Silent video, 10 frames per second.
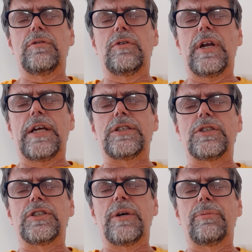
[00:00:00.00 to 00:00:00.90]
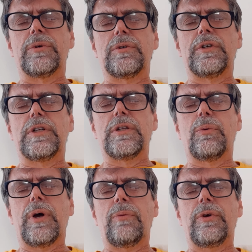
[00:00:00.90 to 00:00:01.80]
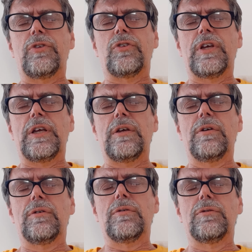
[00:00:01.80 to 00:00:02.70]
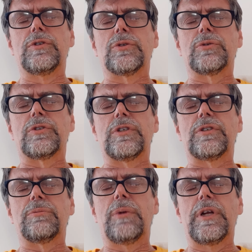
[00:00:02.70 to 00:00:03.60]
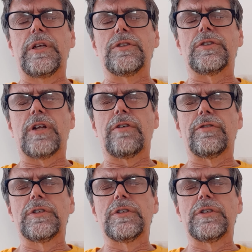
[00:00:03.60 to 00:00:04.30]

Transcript: relationship in the way we see resources and money and stuff.